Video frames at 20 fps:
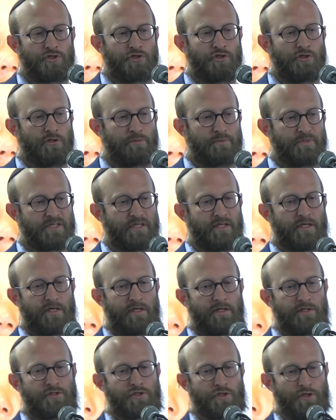tubes,
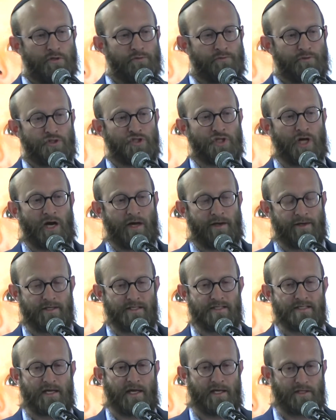2
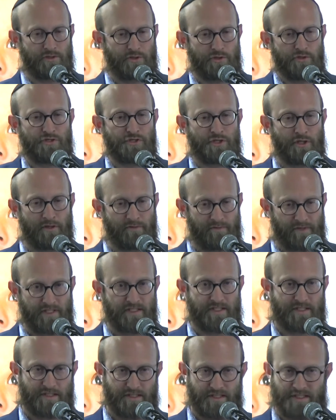vaginas, and 2
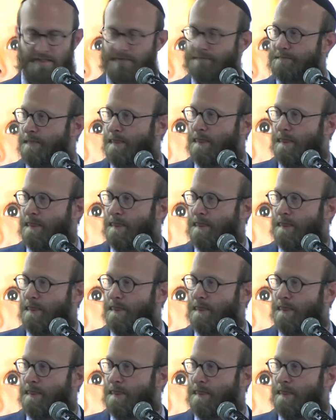cervixes.